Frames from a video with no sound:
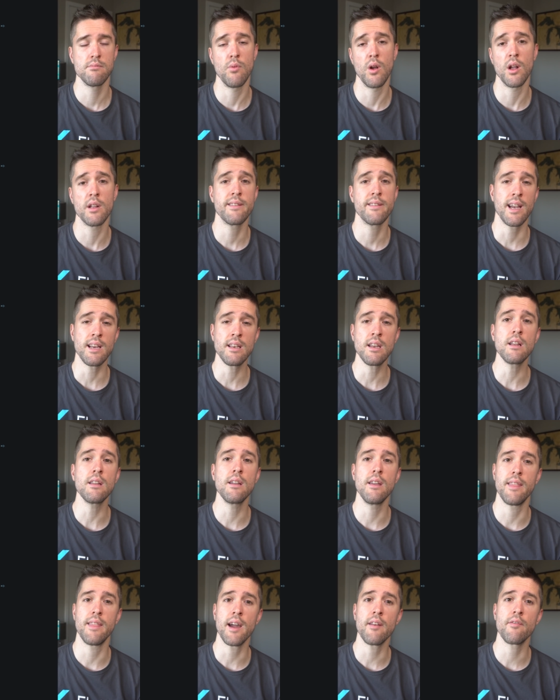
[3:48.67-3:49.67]
Well,
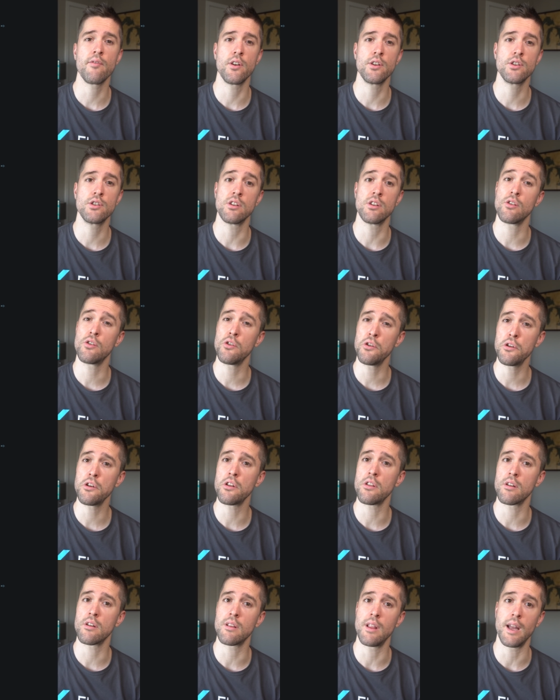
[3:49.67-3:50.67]
technically, that function could
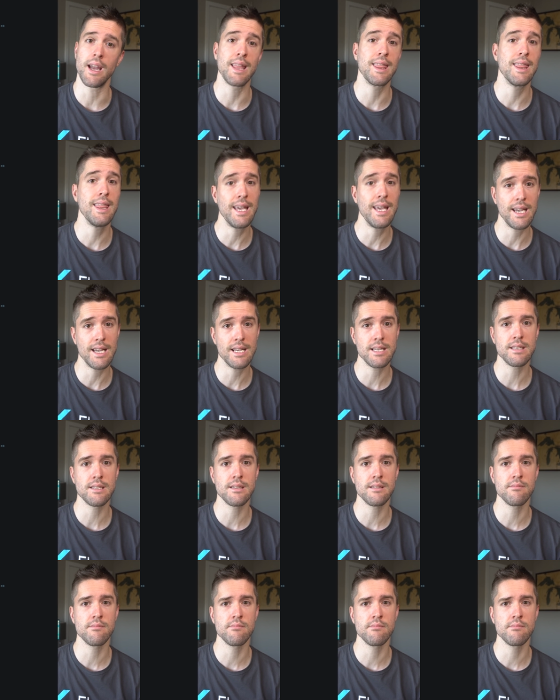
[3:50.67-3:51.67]
look like
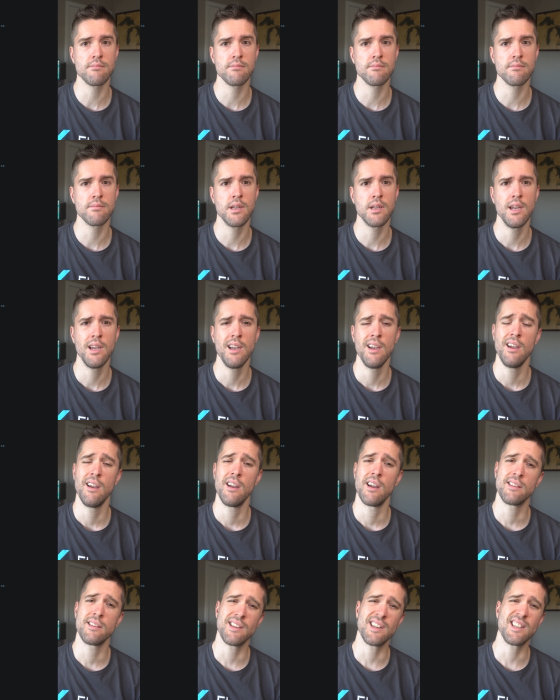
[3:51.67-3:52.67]
this.
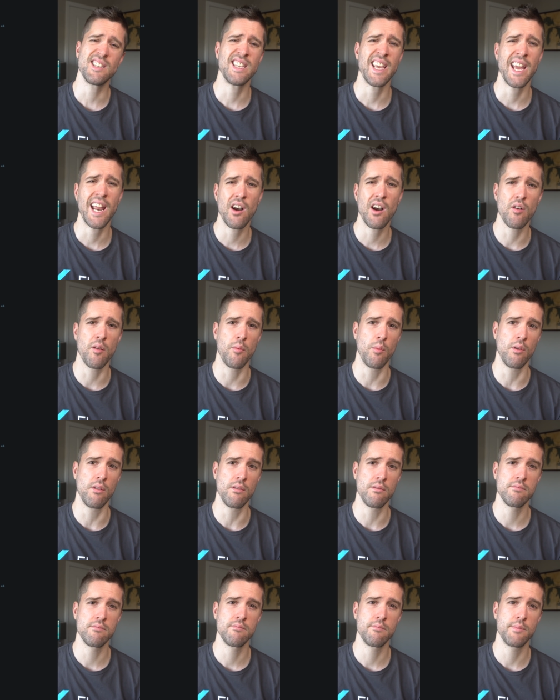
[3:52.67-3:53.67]
It's not
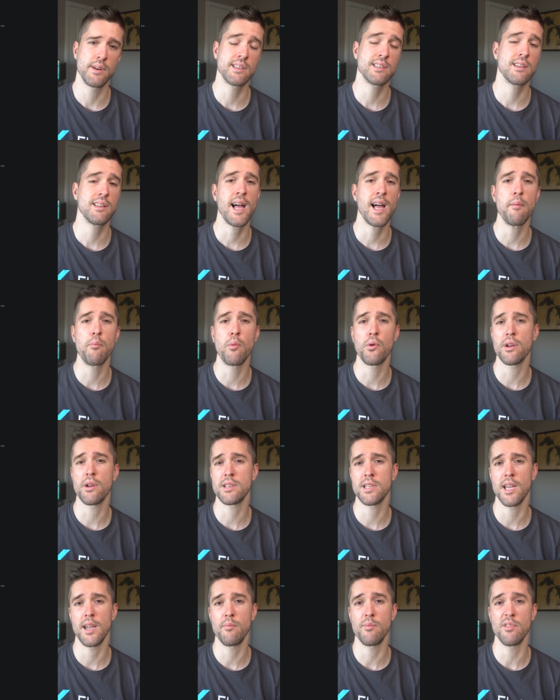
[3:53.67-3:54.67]
terrible, but it's a lot more to
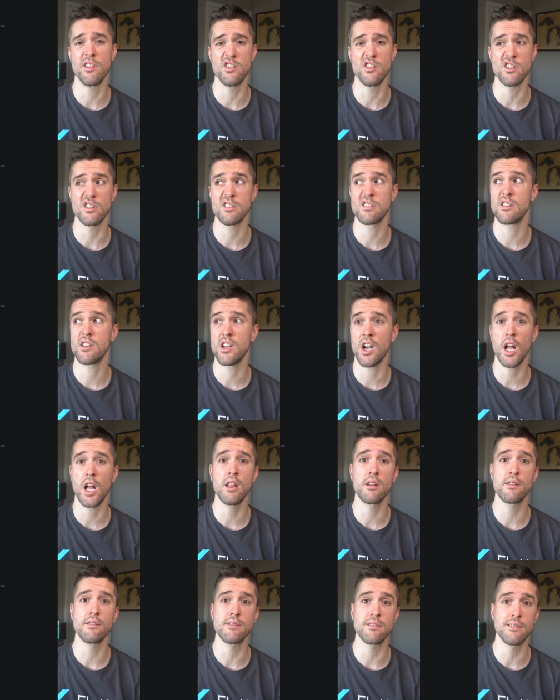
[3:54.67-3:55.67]
type than just
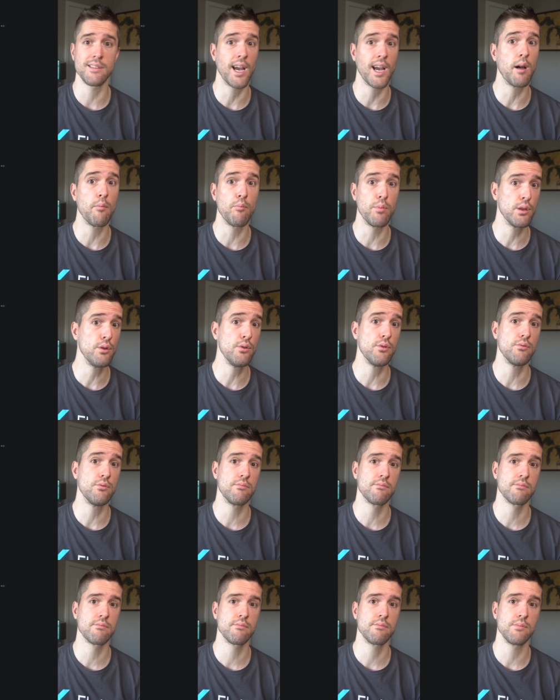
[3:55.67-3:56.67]
colors.blue,
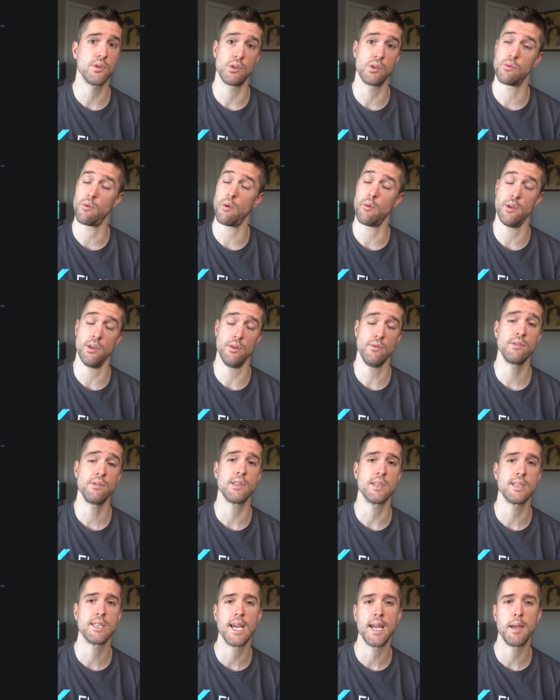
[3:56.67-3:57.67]
which is what we used
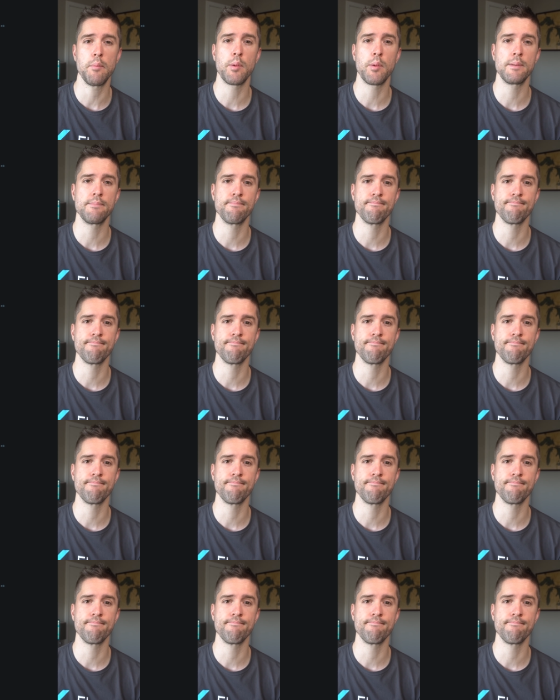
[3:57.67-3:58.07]
to type.